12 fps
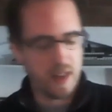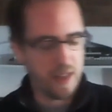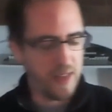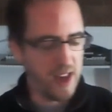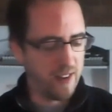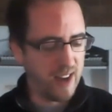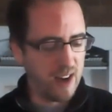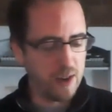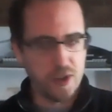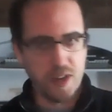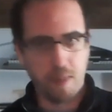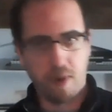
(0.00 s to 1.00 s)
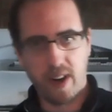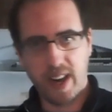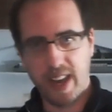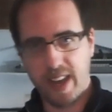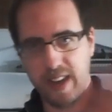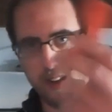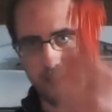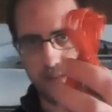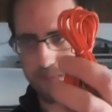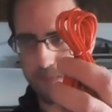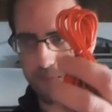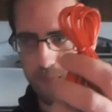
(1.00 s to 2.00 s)
that allow you to plug in
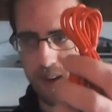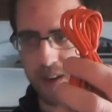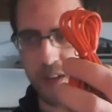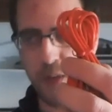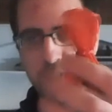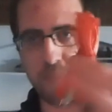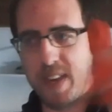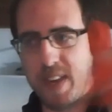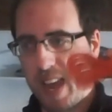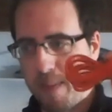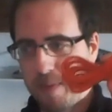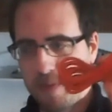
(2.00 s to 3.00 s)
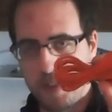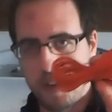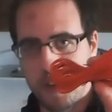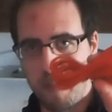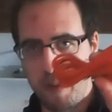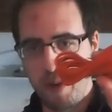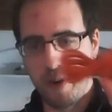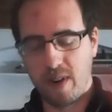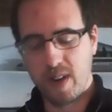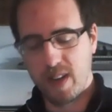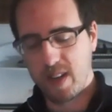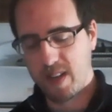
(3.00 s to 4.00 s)
a USB cable to your
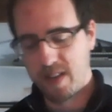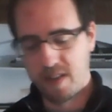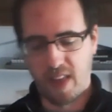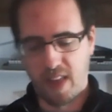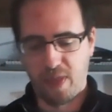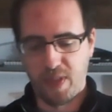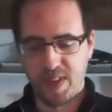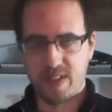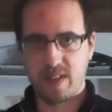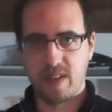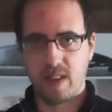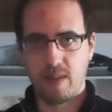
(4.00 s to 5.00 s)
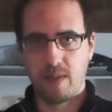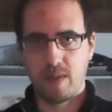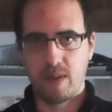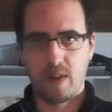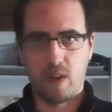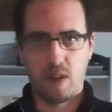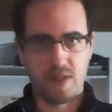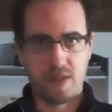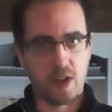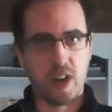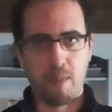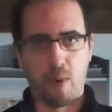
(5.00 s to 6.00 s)
computer so that this
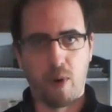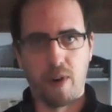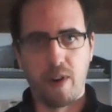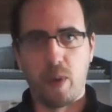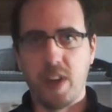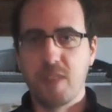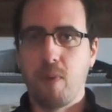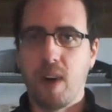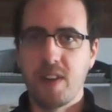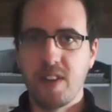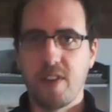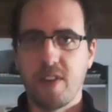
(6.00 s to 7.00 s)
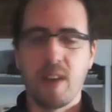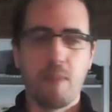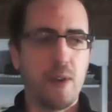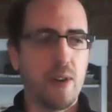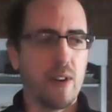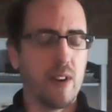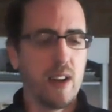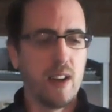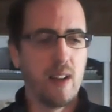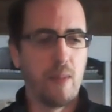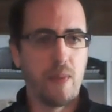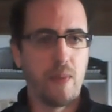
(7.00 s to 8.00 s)
circuit board, when it's plugged into your computer,
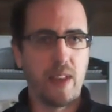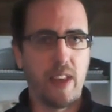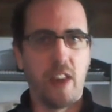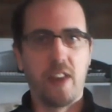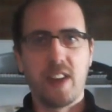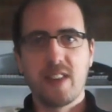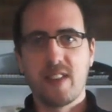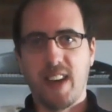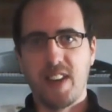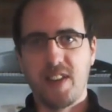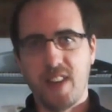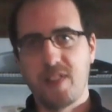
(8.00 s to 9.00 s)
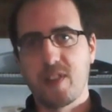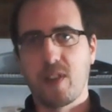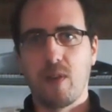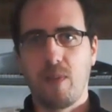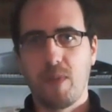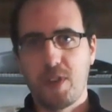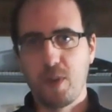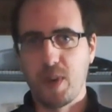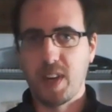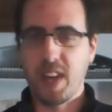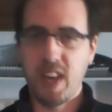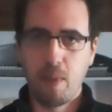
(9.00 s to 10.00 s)
it looks identical to a
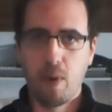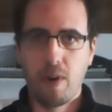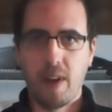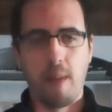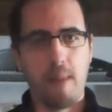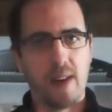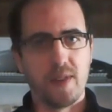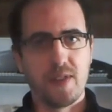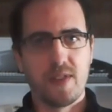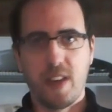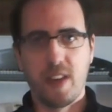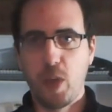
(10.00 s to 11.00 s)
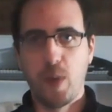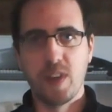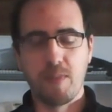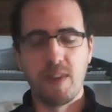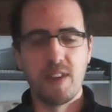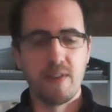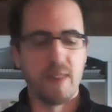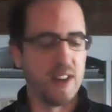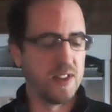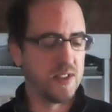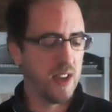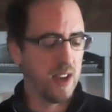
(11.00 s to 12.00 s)
keyboard and a mouse, a USB
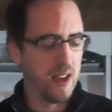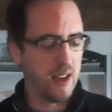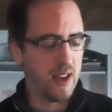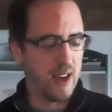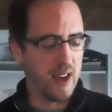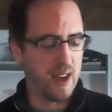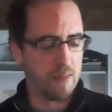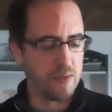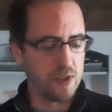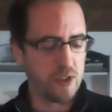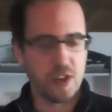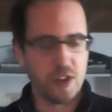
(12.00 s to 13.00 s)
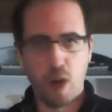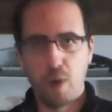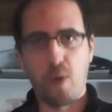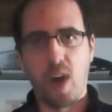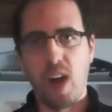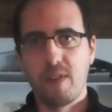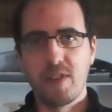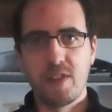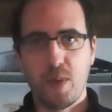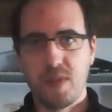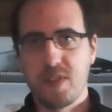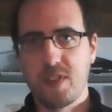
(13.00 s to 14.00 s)
device. Um, so there's no drivers
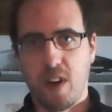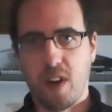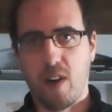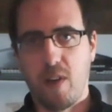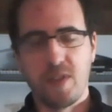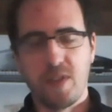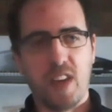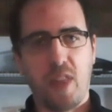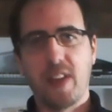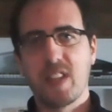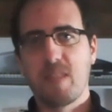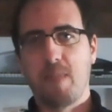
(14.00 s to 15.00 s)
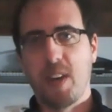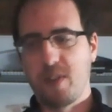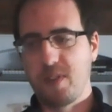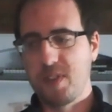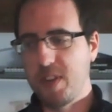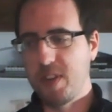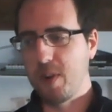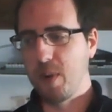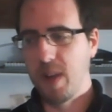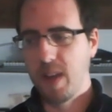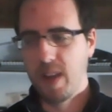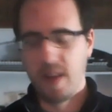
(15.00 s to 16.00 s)
to install, there's nothing special to
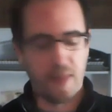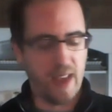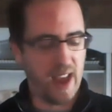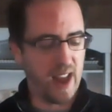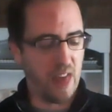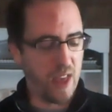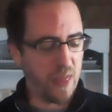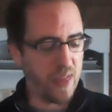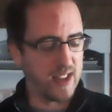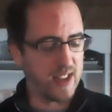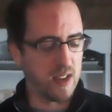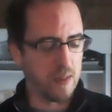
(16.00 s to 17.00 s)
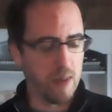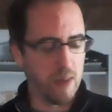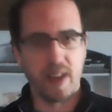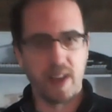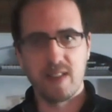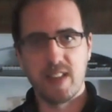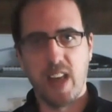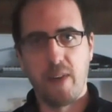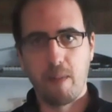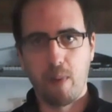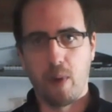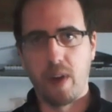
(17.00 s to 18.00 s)
do, and I think that's a, a big
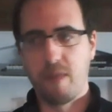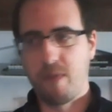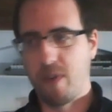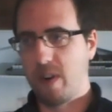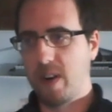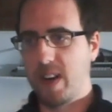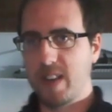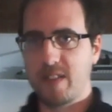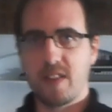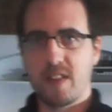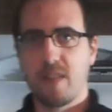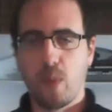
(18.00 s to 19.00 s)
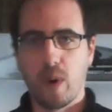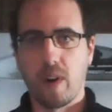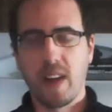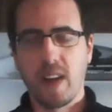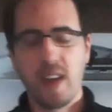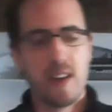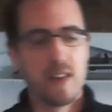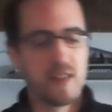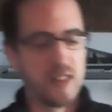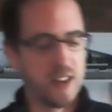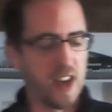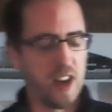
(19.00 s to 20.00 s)
selling point for assistive work,
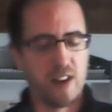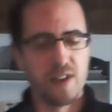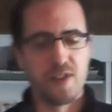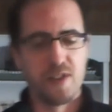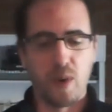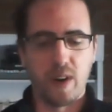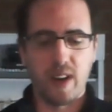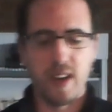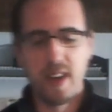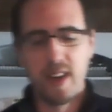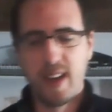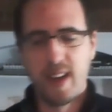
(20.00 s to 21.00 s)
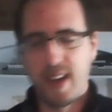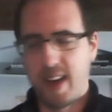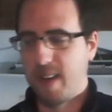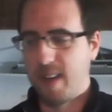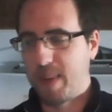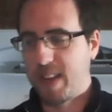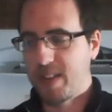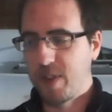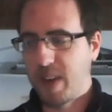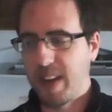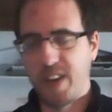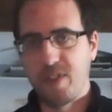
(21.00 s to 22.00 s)
technology work, uh, because you
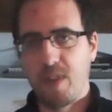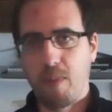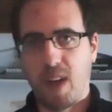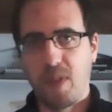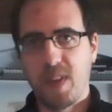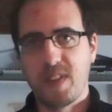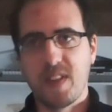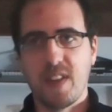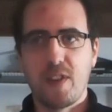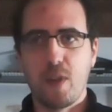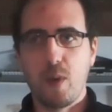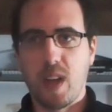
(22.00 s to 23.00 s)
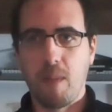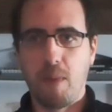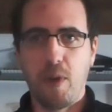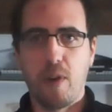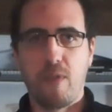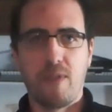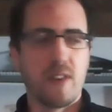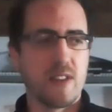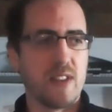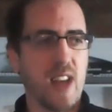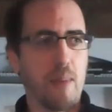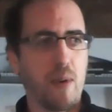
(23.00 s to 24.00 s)
can actually plug this into a computer, for
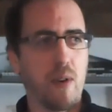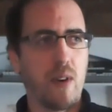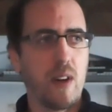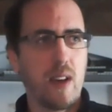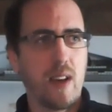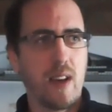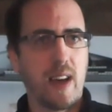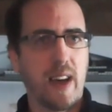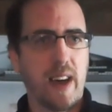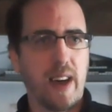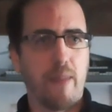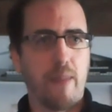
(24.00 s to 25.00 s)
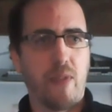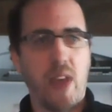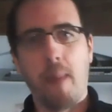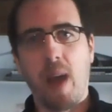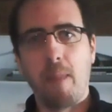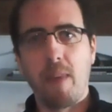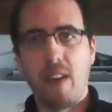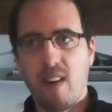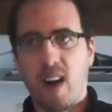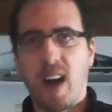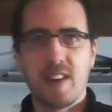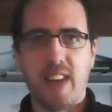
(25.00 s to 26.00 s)
example, um, that might be
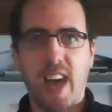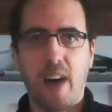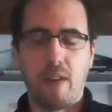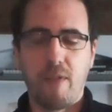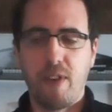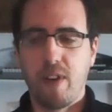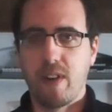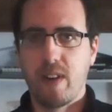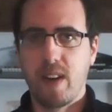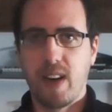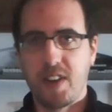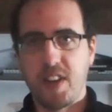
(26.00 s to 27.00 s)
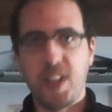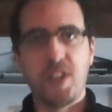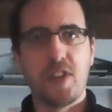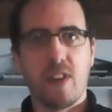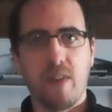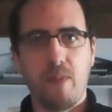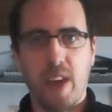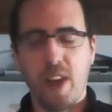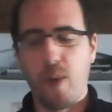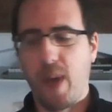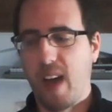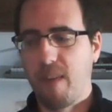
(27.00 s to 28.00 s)
locked down if you're a teacher and
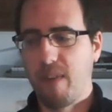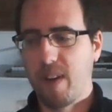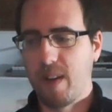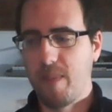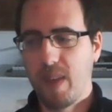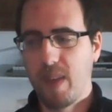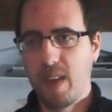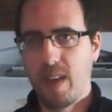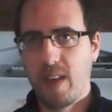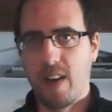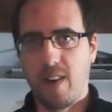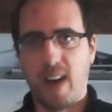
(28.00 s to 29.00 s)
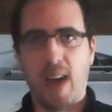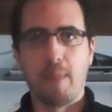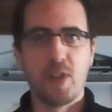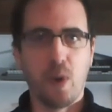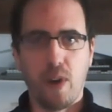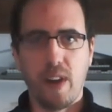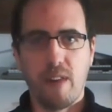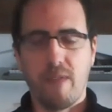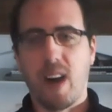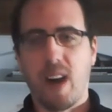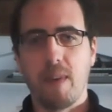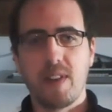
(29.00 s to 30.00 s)
you have a, a laboratory
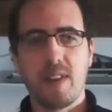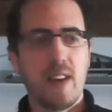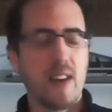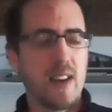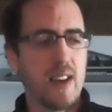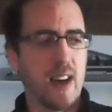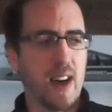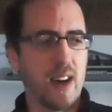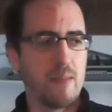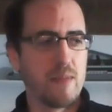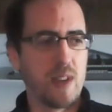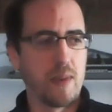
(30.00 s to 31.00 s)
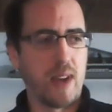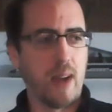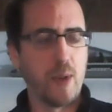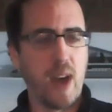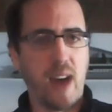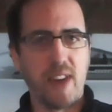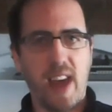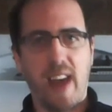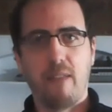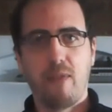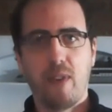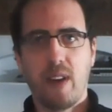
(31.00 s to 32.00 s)
environment. Um, sometimes you have to
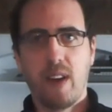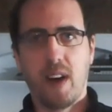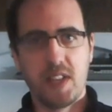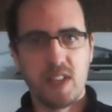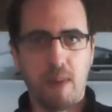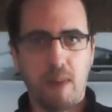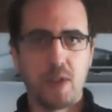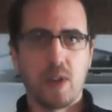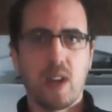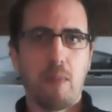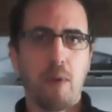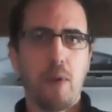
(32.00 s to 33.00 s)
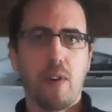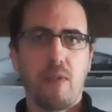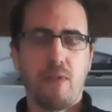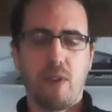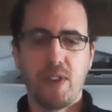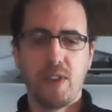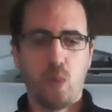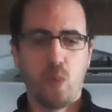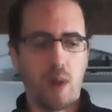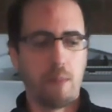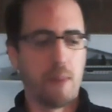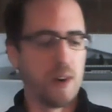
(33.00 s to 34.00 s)
have a special computer for this
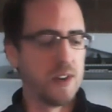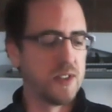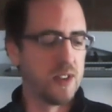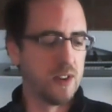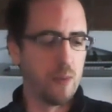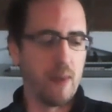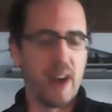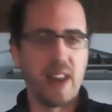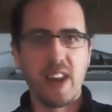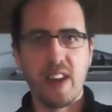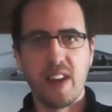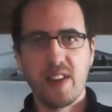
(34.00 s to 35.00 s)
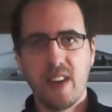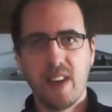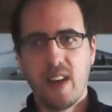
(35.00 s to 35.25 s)
one person who might need it.